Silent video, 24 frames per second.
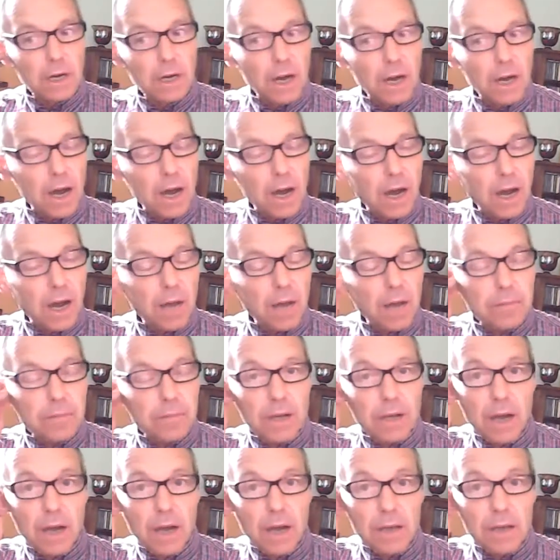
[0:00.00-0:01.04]

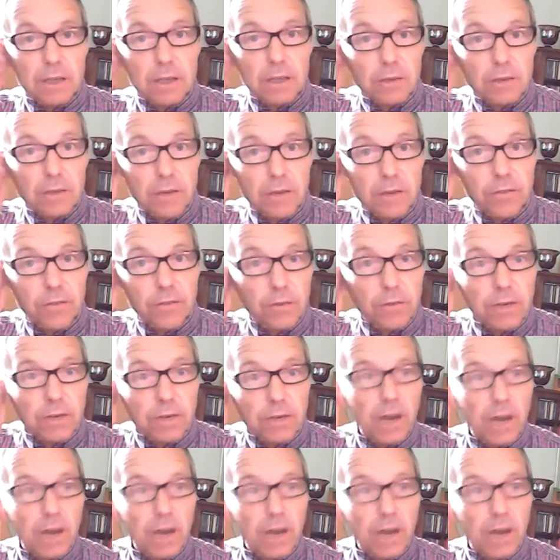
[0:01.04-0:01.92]
I don't know if you know,